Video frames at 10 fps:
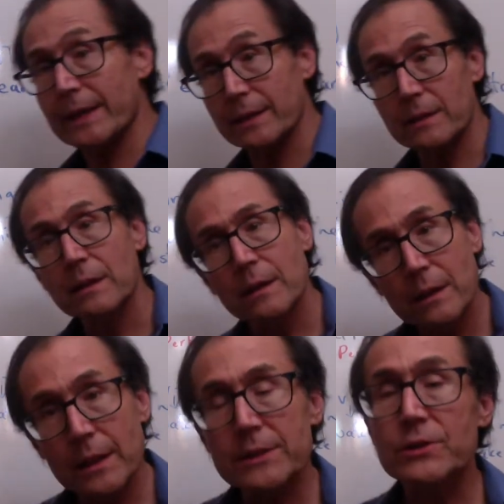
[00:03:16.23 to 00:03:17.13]
it.
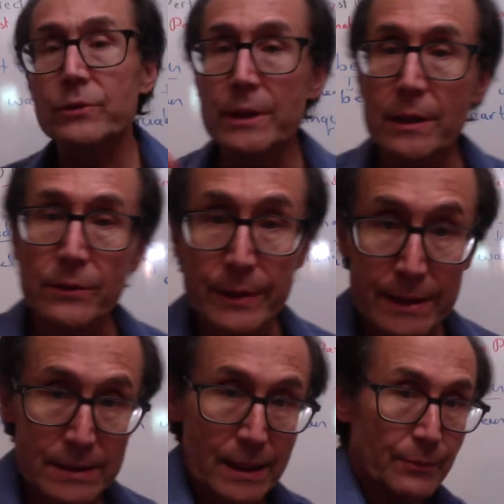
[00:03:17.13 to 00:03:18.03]
Let's do another
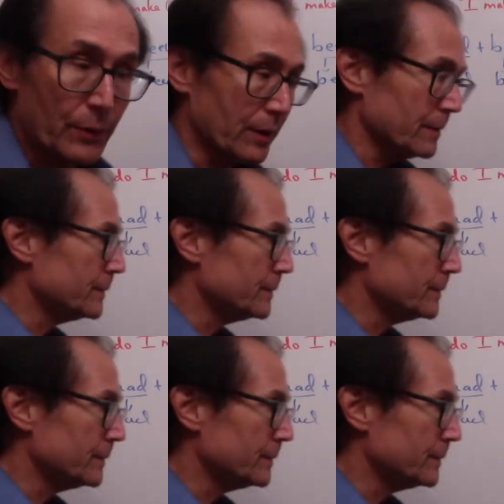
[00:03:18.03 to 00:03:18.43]
example.